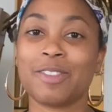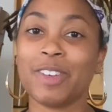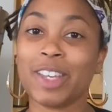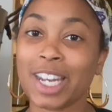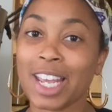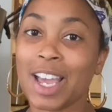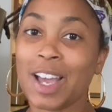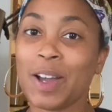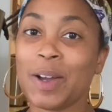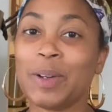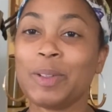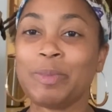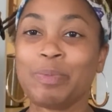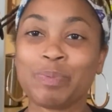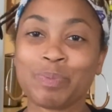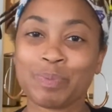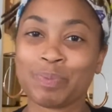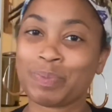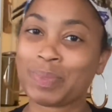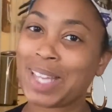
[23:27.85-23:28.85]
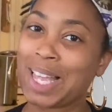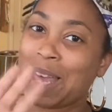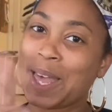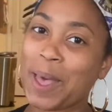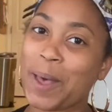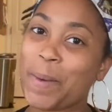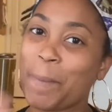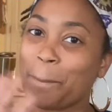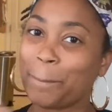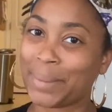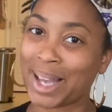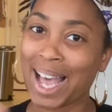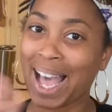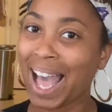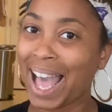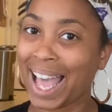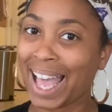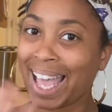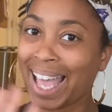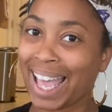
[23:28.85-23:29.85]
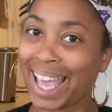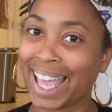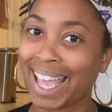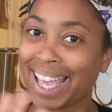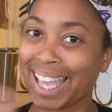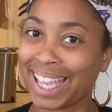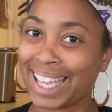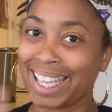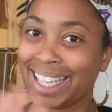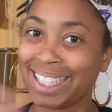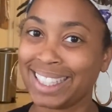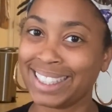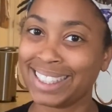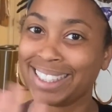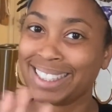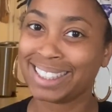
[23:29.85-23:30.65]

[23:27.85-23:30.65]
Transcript: video. Bye.